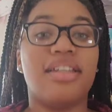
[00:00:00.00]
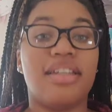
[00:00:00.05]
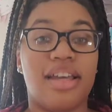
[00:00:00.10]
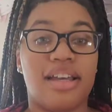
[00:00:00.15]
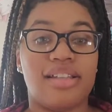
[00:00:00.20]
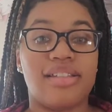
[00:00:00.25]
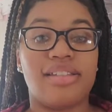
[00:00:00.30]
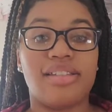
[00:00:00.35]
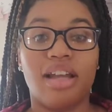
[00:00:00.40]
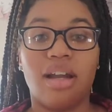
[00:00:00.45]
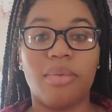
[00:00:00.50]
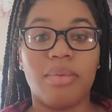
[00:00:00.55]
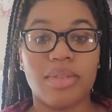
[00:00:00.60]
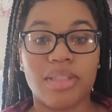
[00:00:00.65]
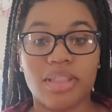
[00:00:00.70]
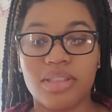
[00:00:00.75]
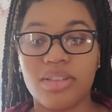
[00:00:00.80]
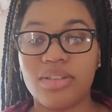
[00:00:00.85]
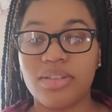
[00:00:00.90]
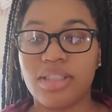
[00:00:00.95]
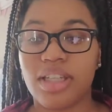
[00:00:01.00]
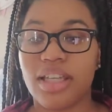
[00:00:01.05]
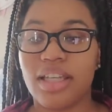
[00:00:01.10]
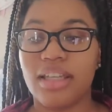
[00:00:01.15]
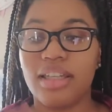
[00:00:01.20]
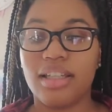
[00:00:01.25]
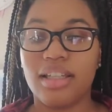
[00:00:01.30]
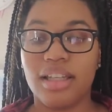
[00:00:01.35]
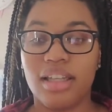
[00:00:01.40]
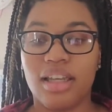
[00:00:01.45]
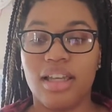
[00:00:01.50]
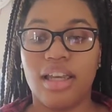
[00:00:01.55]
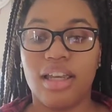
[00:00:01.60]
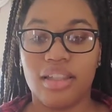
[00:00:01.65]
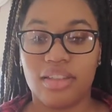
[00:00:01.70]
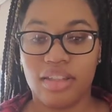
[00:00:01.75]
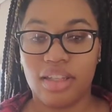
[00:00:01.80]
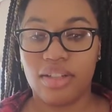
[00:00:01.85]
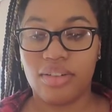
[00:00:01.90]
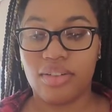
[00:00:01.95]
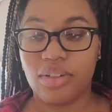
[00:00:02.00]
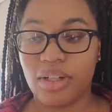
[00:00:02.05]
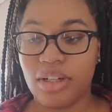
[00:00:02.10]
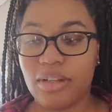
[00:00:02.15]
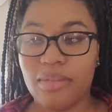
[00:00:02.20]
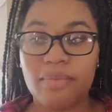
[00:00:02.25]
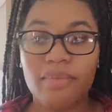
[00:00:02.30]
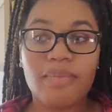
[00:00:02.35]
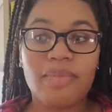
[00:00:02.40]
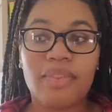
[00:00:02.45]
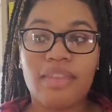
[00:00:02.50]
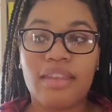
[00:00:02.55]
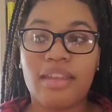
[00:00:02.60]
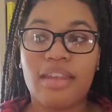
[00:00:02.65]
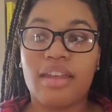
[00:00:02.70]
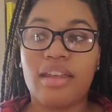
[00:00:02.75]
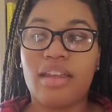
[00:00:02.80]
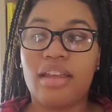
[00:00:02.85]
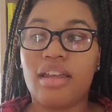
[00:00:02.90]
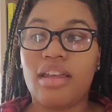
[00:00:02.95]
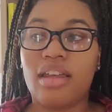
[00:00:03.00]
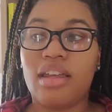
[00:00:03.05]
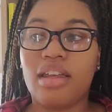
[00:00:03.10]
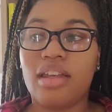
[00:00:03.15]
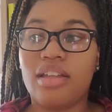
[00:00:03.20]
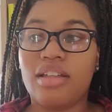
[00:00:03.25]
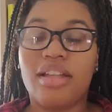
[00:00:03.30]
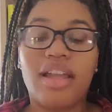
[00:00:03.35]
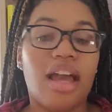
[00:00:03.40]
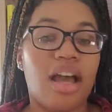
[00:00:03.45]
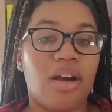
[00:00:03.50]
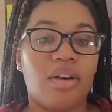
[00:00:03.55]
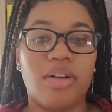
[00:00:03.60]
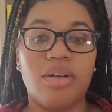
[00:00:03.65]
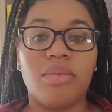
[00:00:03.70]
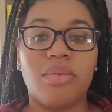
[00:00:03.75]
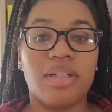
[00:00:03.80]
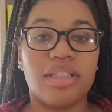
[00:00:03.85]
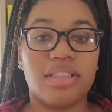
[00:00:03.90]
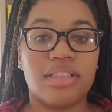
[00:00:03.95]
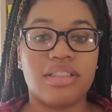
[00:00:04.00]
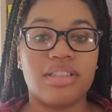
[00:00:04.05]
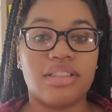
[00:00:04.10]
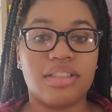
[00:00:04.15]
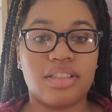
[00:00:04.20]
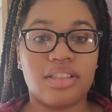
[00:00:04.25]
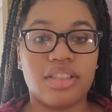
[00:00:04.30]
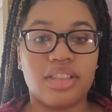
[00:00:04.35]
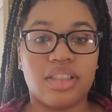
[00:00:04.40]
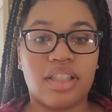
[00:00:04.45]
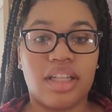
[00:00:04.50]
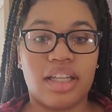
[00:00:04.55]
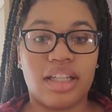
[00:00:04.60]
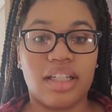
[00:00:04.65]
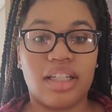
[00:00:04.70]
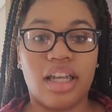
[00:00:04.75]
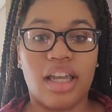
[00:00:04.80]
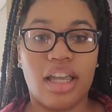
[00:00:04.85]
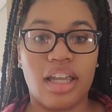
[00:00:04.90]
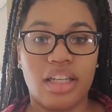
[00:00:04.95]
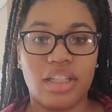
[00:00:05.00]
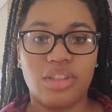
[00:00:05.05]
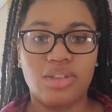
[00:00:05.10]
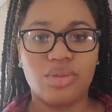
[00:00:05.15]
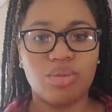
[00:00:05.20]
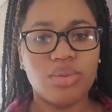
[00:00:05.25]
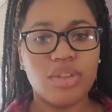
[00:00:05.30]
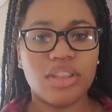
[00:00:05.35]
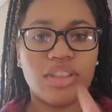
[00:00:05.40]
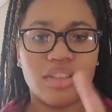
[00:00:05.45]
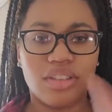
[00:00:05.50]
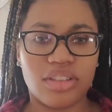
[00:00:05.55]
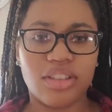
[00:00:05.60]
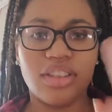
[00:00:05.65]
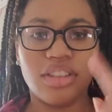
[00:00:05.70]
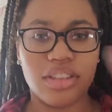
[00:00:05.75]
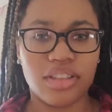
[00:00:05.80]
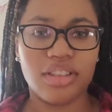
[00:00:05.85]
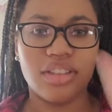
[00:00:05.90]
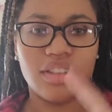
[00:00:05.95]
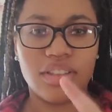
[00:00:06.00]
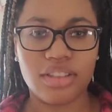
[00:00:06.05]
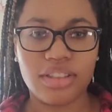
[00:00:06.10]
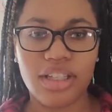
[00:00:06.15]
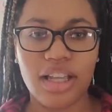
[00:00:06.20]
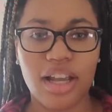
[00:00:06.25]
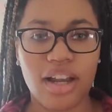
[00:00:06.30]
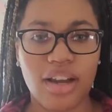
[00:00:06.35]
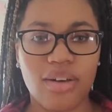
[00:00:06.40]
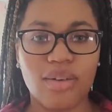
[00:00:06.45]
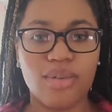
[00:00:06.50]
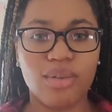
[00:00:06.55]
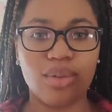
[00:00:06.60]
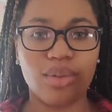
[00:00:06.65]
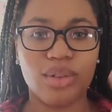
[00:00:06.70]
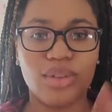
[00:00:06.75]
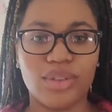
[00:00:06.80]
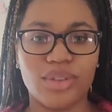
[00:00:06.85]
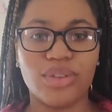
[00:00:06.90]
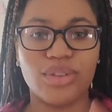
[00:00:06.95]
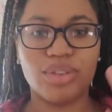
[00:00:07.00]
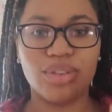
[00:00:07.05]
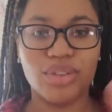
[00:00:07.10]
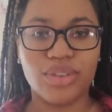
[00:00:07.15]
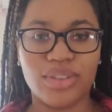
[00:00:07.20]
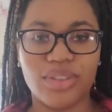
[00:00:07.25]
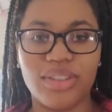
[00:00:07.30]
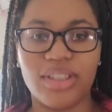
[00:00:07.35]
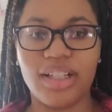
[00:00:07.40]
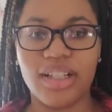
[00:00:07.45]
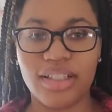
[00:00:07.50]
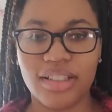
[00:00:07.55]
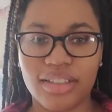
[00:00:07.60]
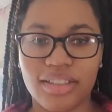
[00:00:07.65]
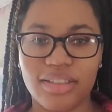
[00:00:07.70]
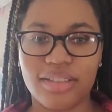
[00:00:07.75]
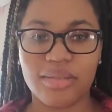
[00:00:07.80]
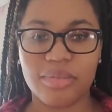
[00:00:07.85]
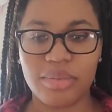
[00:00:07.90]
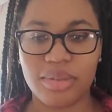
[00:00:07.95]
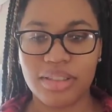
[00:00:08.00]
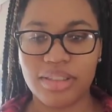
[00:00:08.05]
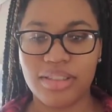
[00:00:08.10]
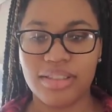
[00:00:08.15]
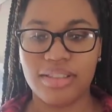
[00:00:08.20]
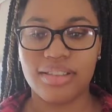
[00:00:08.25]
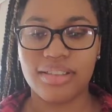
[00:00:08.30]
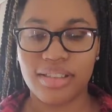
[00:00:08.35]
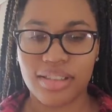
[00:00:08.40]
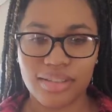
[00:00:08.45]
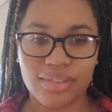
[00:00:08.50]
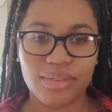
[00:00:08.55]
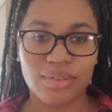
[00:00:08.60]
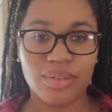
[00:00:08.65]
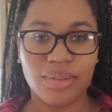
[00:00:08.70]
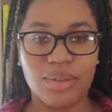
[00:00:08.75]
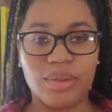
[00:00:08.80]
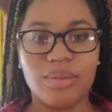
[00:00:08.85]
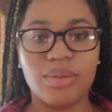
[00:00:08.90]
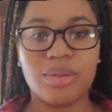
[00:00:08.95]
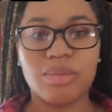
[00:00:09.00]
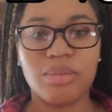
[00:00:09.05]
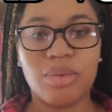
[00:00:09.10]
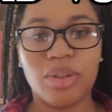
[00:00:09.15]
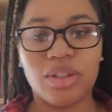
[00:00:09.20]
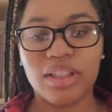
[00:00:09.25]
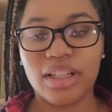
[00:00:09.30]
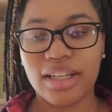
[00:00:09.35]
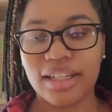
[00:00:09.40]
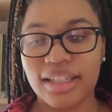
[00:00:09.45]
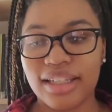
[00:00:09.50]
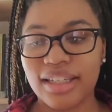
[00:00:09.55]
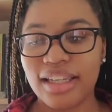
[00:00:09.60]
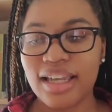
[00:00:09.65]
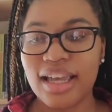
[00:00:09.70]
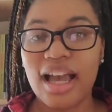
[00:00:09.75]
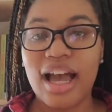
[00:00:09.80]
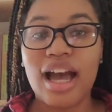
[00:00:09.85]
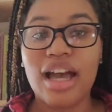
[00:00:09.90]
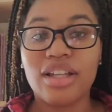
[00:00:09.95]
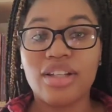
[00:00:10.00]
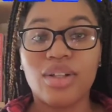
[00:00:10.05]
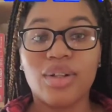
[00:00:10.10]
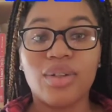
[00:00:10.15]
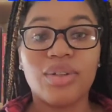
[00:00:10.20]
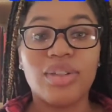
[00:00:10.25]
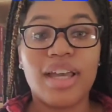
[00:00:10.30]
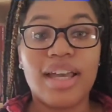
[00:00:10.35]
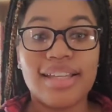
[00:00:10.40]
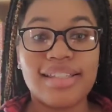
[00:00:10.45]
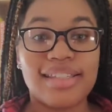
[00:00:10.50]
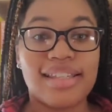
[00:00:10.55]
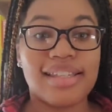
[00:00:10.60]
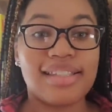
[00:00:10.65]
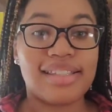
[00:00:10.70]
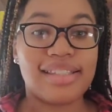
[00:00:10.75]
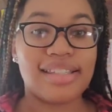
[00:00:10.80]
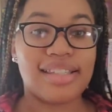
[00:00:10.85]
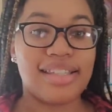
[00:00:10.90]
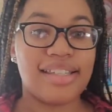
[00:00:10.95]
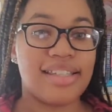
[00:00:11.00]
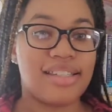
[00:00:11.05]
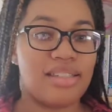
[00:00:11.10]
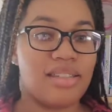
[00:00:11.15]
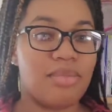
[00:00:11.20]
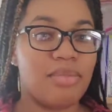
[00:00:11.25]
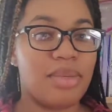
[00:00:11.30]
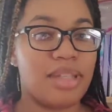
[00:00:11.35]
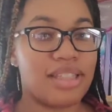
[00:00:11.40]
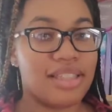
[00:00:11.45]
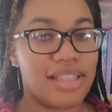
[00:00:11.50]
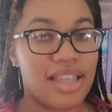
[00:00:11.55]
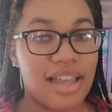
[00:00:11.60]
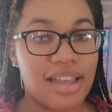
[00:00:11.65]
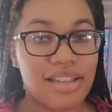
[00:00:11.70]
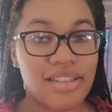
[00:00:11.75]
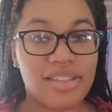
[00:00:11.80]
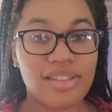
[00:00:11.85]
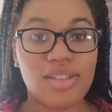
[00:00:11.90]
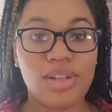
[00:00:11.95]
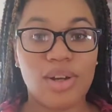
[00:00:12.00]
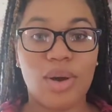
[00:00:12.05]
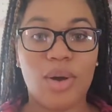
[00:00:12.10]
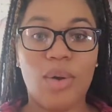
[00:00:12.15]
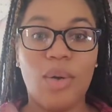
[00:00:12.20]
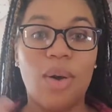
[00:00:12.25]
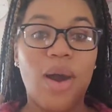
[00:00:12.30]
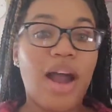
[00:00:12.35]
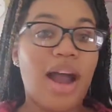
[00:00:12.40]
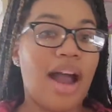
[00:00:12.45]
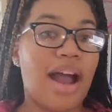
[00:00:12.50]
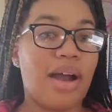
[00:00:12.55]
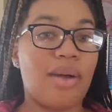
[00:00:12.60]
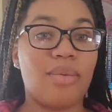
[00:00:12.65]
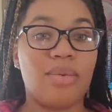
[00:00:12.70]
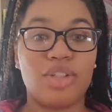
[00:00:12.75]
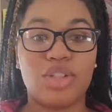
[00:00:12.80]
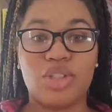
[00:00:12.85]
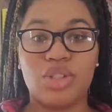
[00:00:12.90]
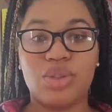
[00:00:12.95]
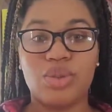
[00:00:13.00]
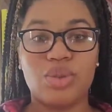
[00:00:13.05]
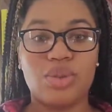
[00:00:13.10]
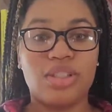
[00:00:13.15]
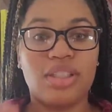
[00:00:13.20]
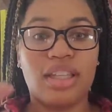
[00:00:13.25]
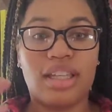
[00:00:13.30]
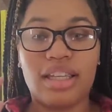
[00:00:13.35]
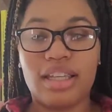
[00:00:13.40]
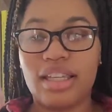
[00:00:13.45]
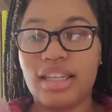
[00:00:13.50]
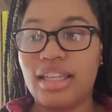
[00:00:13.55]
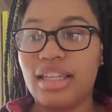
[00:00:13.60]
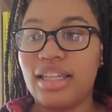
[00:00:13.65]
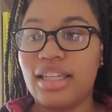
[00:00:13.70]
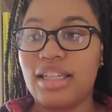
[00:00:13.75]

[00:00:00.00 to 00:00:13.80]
Yes, I went to go take it in the 8th grade. Now, it wasn't to like, hey, you gotta take this now or else you're not gonna be successful. It was more like, I know the SAT is a big test, so I want you to like